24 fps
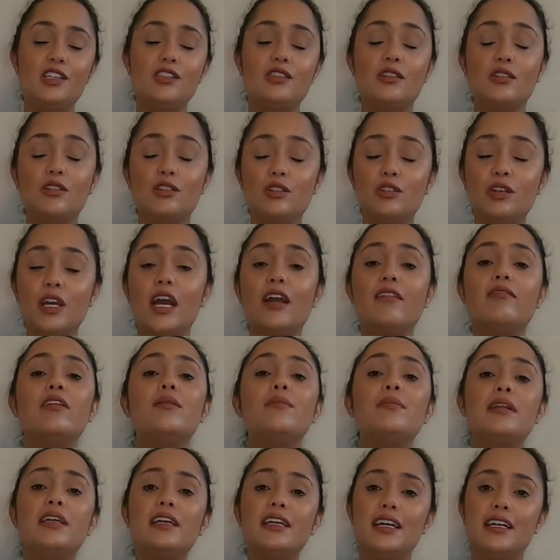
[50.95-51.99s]
So
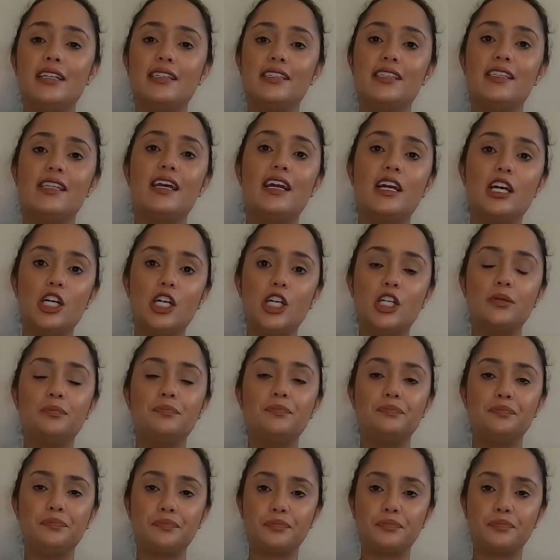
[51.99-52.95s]
everybody gets their